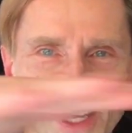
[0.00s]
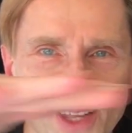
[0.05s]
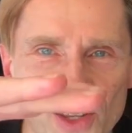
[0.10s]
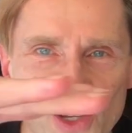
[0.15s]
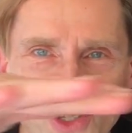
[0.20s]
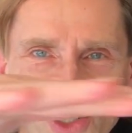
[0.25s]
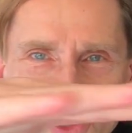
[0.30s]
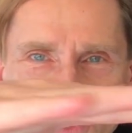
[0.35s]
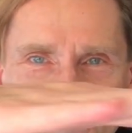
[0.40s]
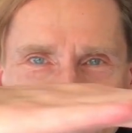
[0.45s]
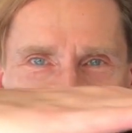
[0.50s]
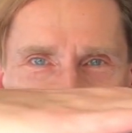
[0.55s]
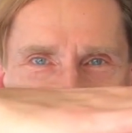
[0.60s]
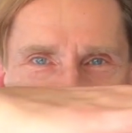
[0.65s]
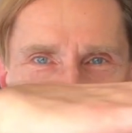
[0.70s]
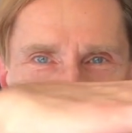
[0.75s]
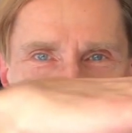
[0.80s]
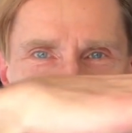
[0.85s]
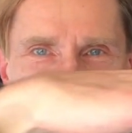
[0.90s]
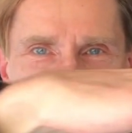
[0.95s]
They're just
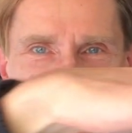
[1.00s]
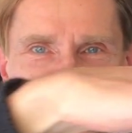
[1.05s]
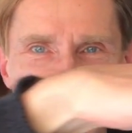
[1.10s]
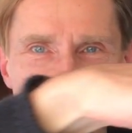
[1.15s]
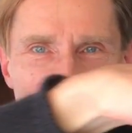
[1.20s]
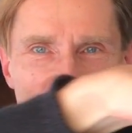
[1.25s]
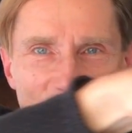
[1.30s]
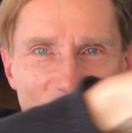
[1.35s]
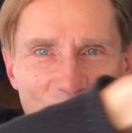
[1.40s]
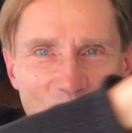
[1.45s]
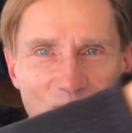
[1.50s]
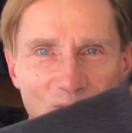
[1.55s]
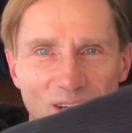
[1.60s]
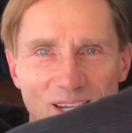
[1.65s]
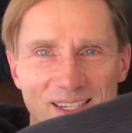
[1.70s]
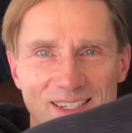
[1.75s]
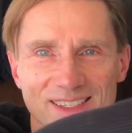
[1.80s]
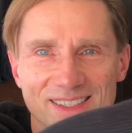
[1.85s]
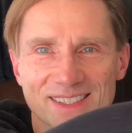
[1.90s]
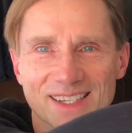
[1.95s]
flying
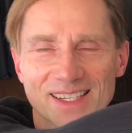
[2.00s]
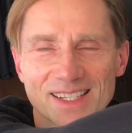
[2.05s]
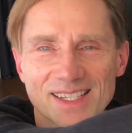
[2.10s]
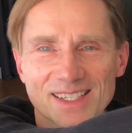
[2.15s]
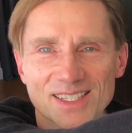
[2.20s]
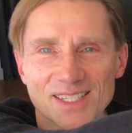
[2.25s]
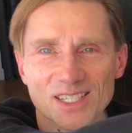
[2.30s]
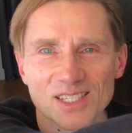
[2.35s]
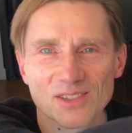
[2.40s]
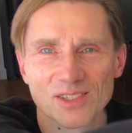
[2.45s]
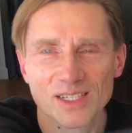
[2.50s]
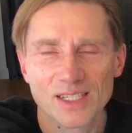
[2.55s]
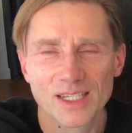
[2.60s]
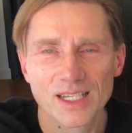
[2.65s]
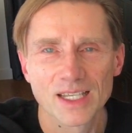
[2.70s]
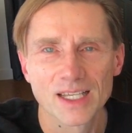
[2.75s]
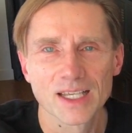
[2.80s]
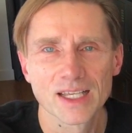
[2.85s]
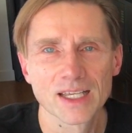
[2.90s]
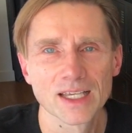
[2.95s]
straight and continuing.
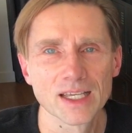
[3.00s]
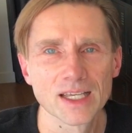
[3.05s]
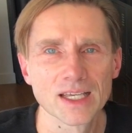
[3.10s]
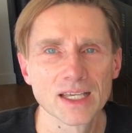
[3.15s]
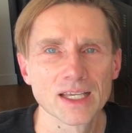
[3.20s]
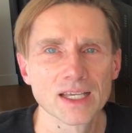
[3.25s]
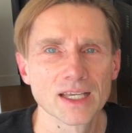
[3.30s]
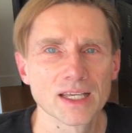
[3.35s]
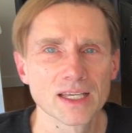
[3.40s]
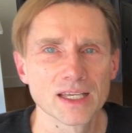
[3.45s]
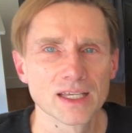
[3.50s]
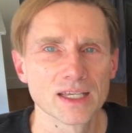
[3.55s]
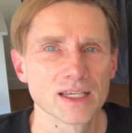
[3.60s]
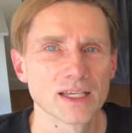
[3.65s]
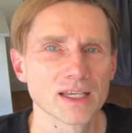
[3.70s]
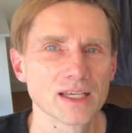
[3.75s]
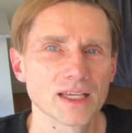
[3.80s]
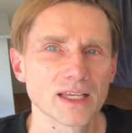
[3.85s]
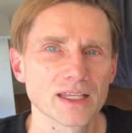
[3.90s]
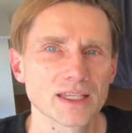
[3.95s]

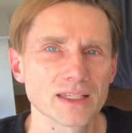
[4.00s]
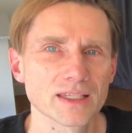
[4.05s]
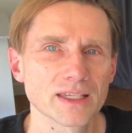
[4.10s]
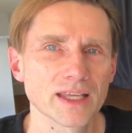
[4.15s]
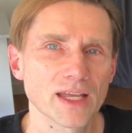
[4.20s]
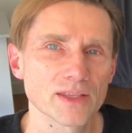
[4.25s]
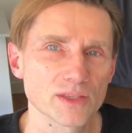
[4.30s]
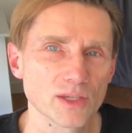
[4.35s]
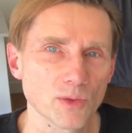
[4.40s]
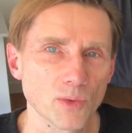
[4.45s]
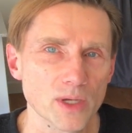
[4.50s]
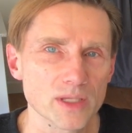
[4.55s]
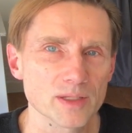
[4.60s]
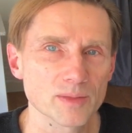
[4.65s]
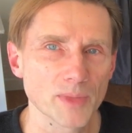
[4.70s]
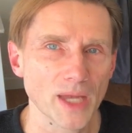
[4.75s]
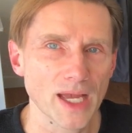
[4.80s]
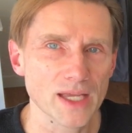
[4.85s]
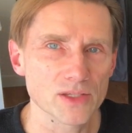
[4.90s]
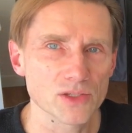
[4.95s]
Yet there was
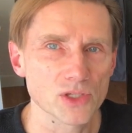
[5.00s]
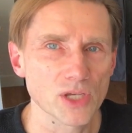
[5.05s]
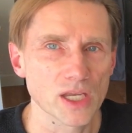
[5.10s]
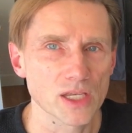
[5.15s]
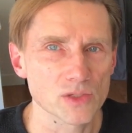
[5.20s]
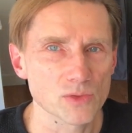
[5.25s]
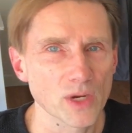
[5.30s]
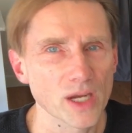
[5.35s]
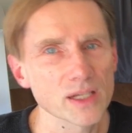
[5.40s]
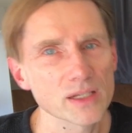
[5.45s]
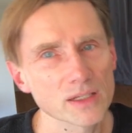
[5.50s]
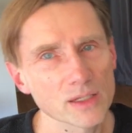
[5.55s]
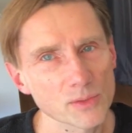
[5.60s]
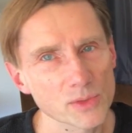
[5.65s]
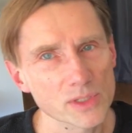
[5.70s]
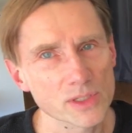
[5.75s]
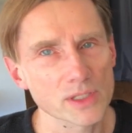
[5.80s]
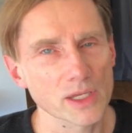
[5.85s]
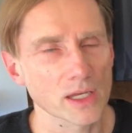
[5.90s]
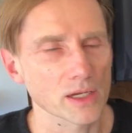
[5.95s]
a mass change, right? It
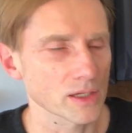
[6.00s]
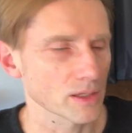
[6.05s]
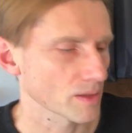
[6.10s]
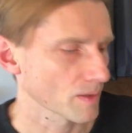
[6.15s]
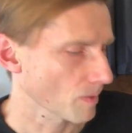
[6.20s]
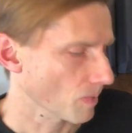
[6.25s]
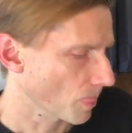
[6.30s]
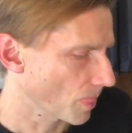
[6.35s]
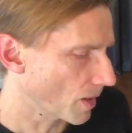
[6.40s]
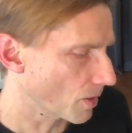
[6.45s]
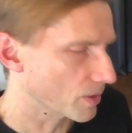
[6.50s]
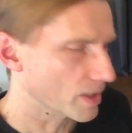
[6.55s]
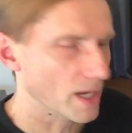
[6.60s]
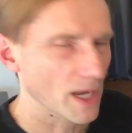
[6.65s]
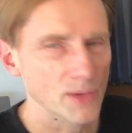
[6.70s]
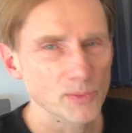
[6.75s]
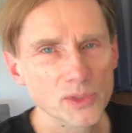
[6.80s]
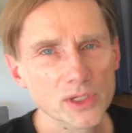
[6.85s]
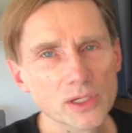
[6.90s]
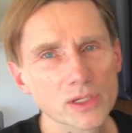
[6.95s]
was subtle. Now,
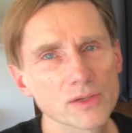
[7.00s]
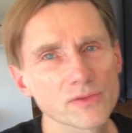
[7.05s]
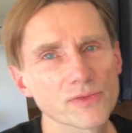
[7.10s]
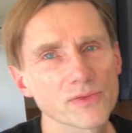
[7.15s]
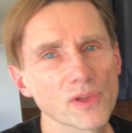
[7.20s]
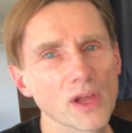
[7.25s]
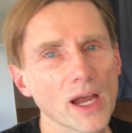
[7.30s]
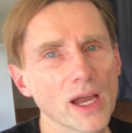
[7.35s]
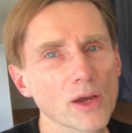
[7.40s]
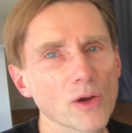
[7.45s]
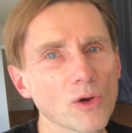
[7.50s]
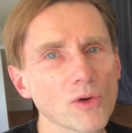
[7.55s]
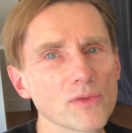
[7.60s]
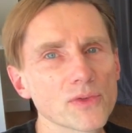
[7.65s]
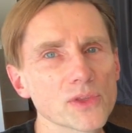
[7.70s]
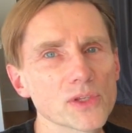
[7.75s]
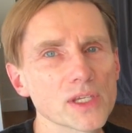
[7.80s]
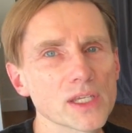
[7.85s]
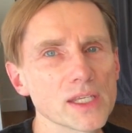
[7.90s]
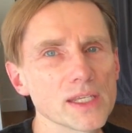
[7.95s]
can we fly
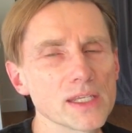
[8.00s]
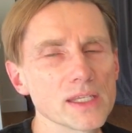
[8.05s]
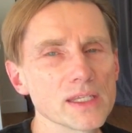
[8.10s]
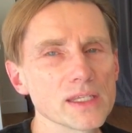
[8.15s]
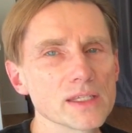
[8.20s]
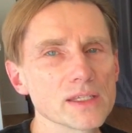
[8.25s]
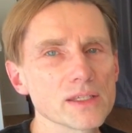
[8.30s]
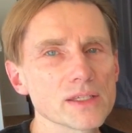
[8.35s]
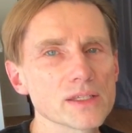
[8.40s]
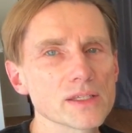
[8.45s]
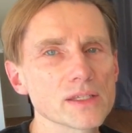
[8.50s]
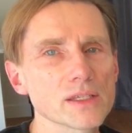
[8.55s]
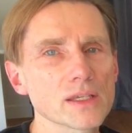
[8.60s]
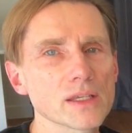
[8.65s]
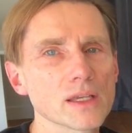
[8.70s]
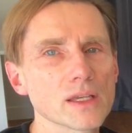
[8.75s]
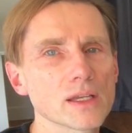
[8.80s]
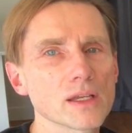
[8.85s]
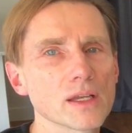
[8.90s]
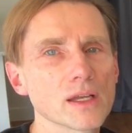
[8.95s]
over the keys?
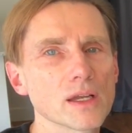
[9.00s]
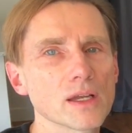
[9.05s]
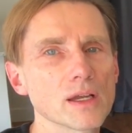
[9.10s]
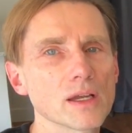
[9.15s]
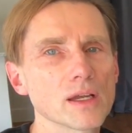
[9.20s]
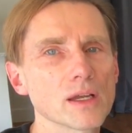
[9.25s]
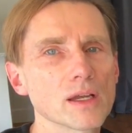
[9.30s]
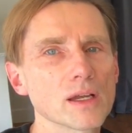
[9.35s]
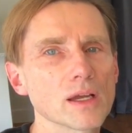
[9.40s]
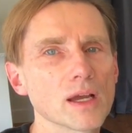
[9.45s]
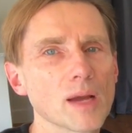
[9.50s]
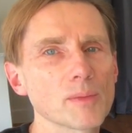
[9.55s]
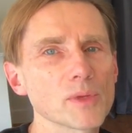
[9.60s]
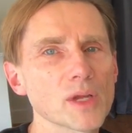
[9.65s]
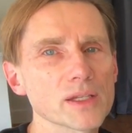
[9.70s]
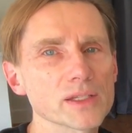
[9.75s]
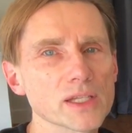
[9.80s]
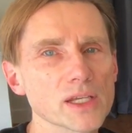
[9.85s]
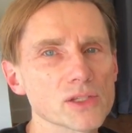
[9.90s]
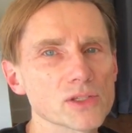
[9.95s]
I'm
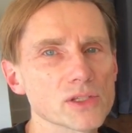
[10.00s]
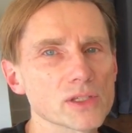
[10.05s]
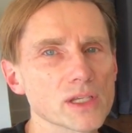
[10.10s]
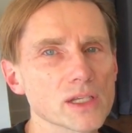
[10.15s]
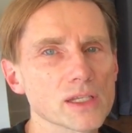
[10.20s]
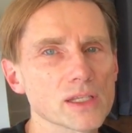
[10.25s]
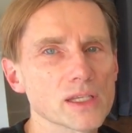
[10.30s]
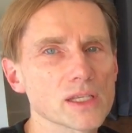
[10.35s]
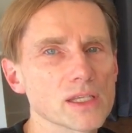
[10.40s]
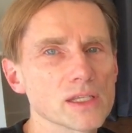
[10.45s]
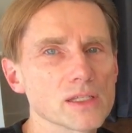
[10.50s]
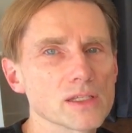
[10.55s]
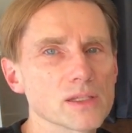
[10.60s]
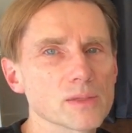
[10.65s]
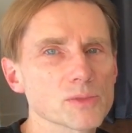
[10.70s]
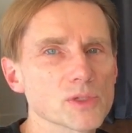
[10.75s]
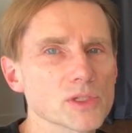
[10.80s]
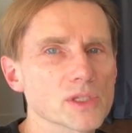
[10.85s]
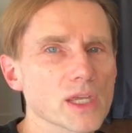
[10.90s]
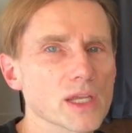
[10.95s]
not touching any keys.
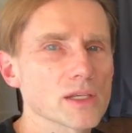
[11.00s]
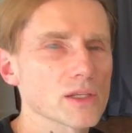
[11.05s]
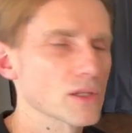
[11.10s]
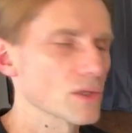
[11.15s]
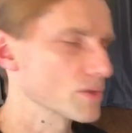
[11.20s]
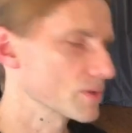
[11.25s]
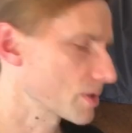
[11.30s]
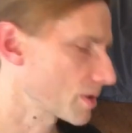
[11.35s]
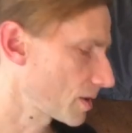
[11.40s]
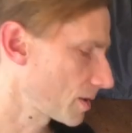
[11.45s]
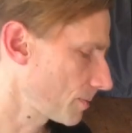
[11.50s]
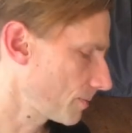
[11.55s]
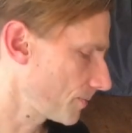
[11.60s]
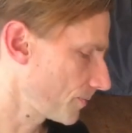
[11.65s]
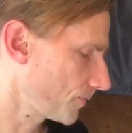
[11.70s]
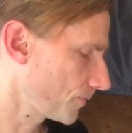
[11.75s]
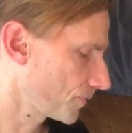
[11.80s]
I'm just getting close to them.